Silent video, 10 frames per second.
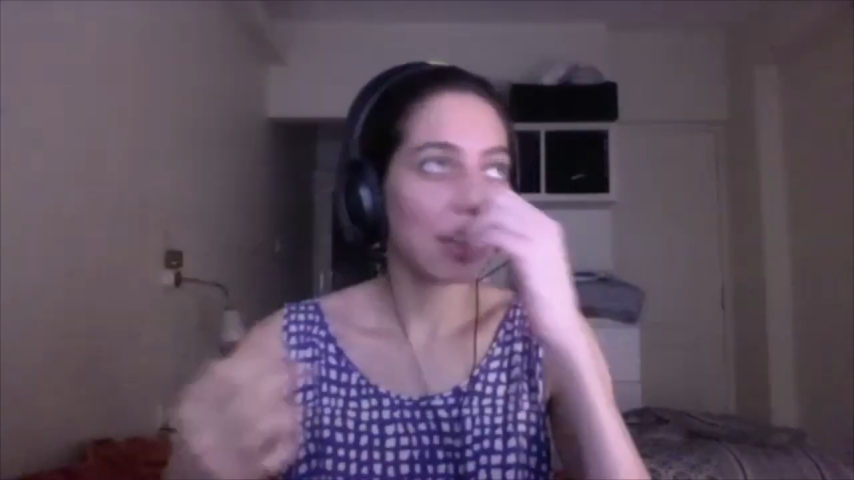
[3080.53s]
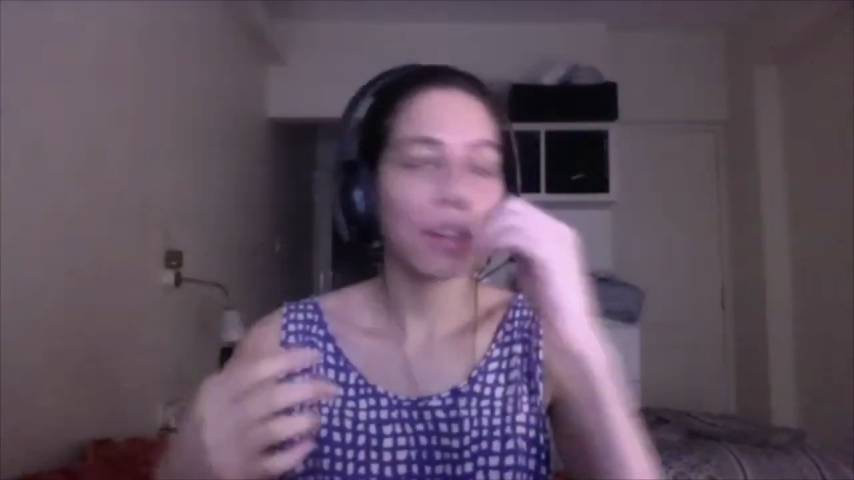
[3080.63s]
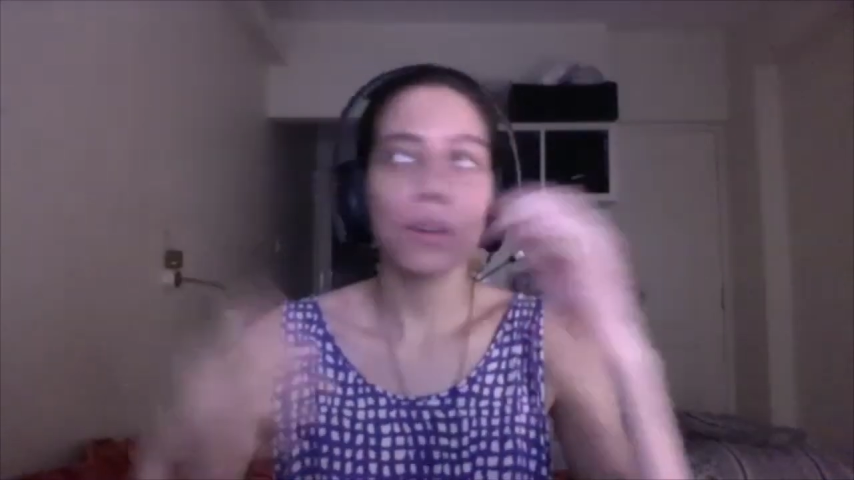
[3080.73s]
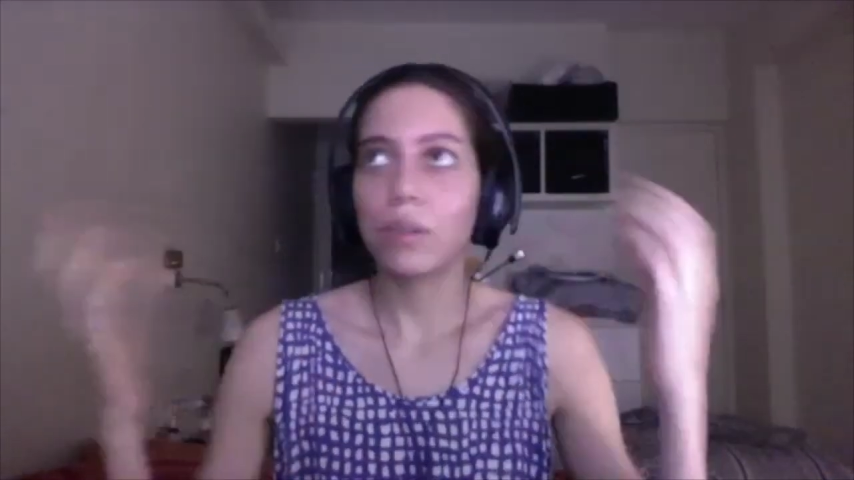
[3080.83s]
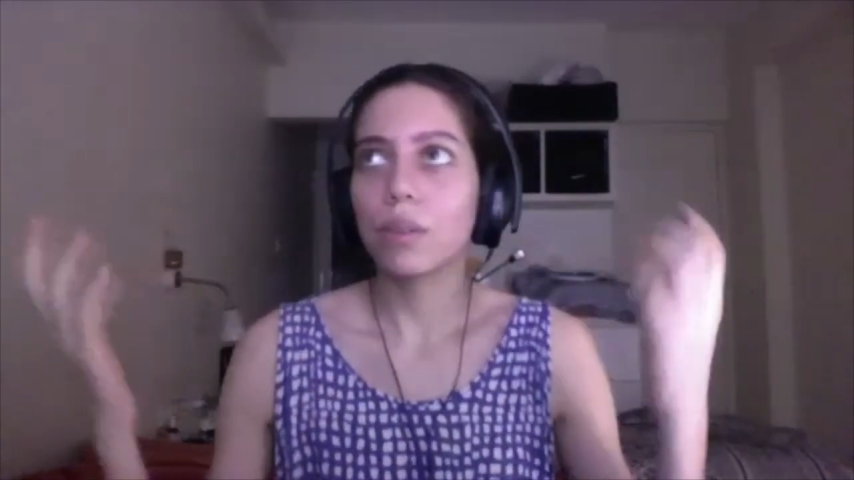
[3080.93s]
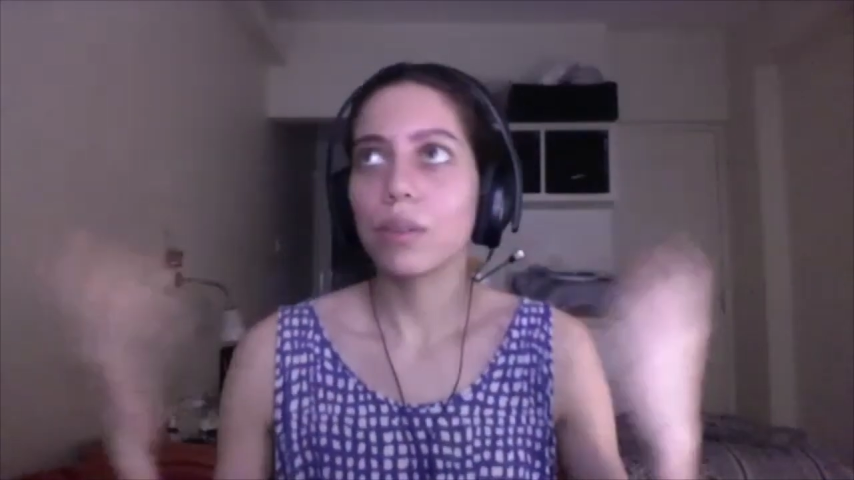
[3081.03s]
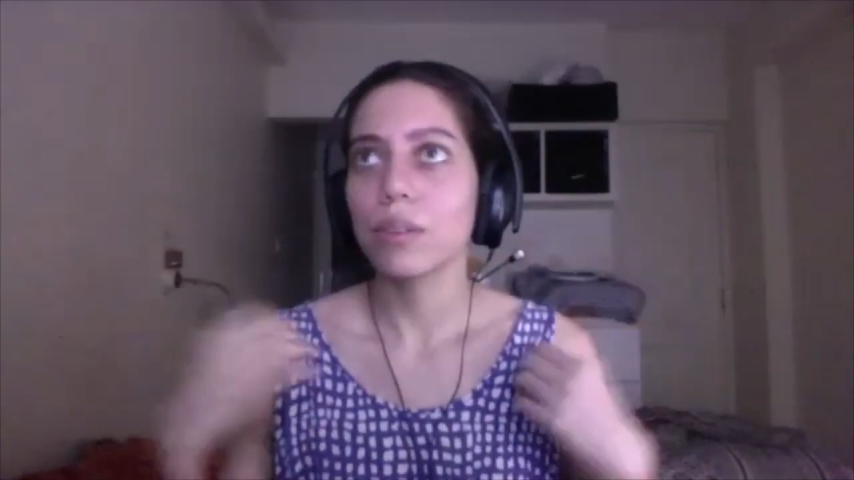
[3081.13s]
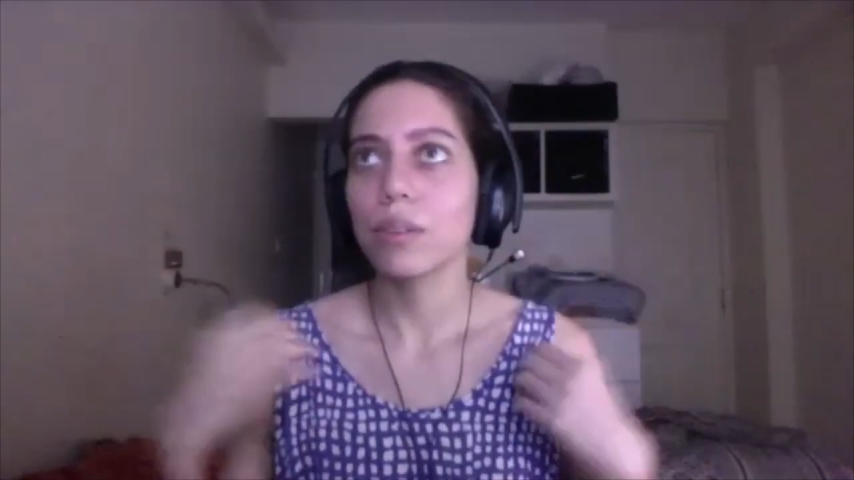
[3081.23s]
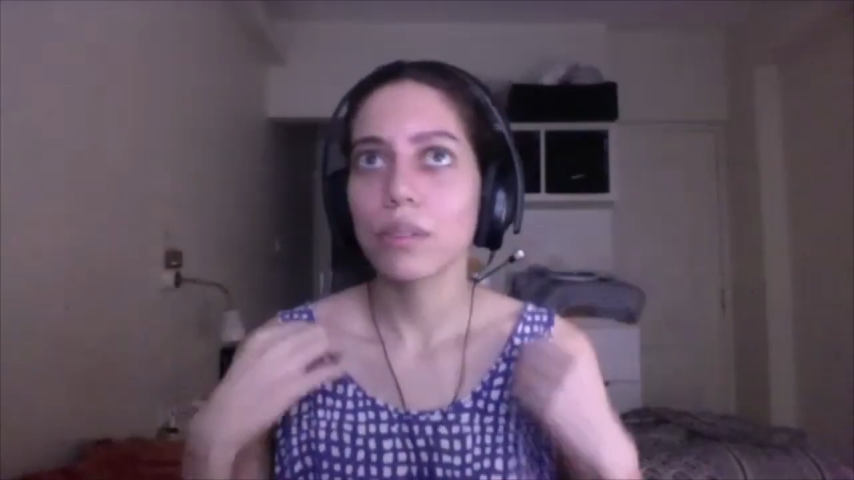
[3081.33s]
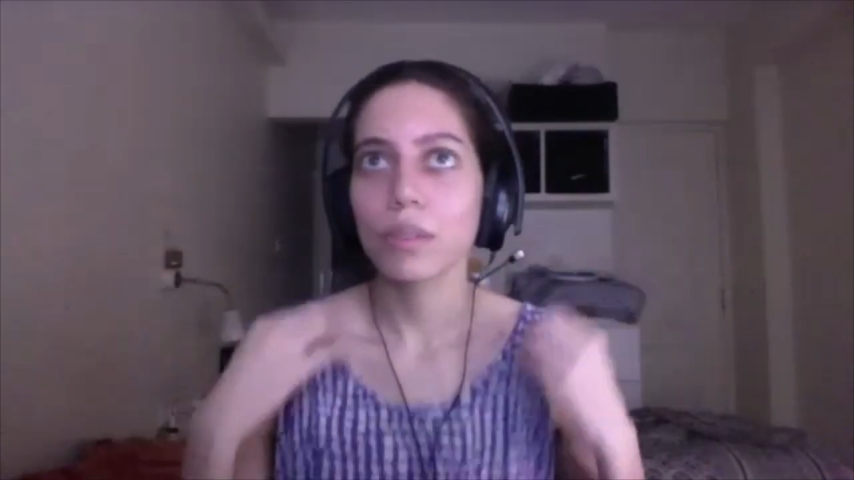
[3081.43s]
or
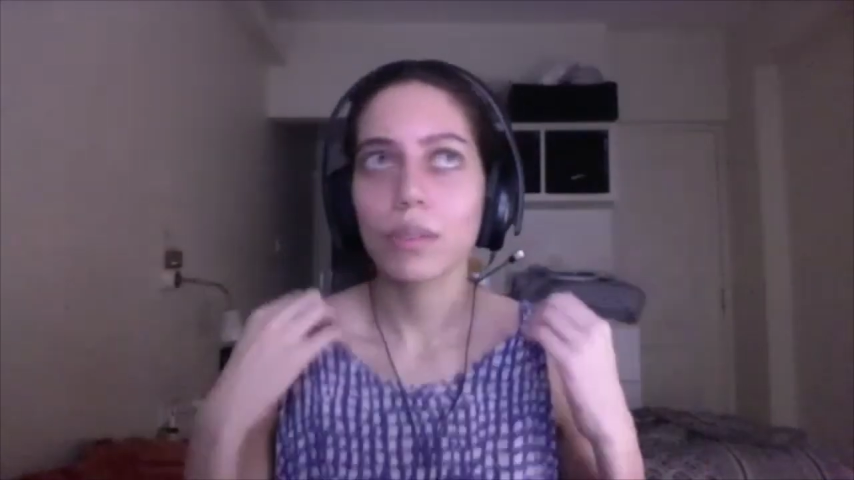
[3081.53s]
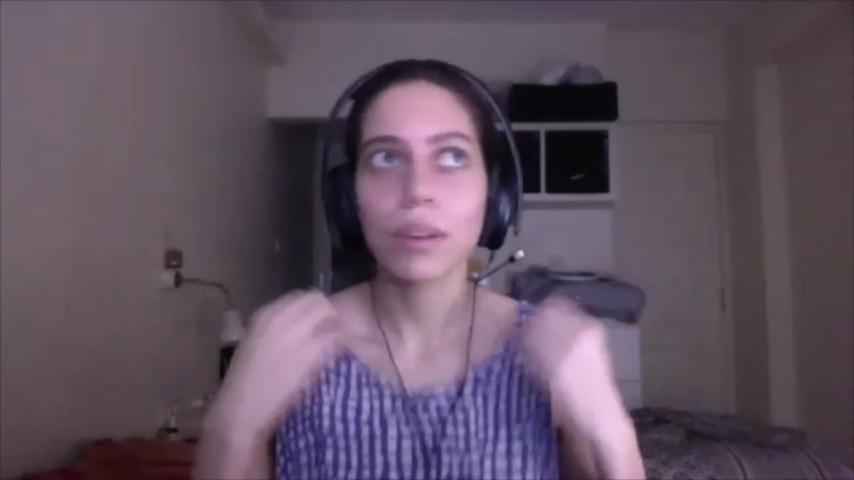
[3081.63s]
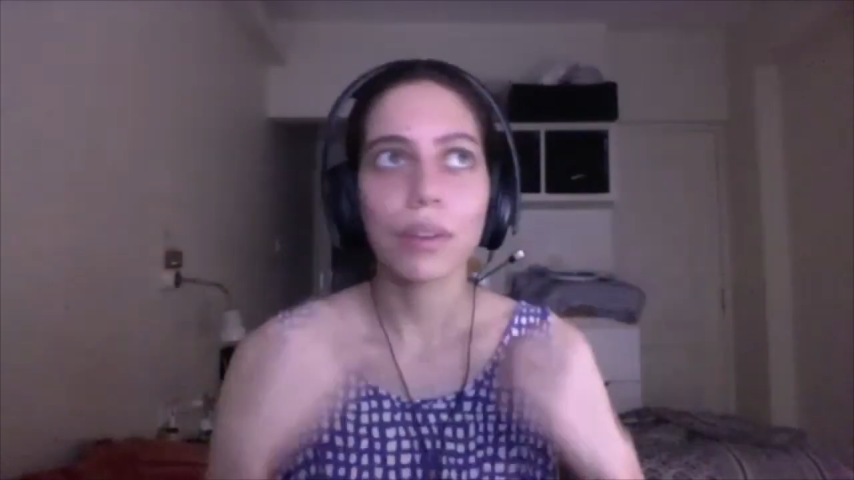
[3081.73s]
I've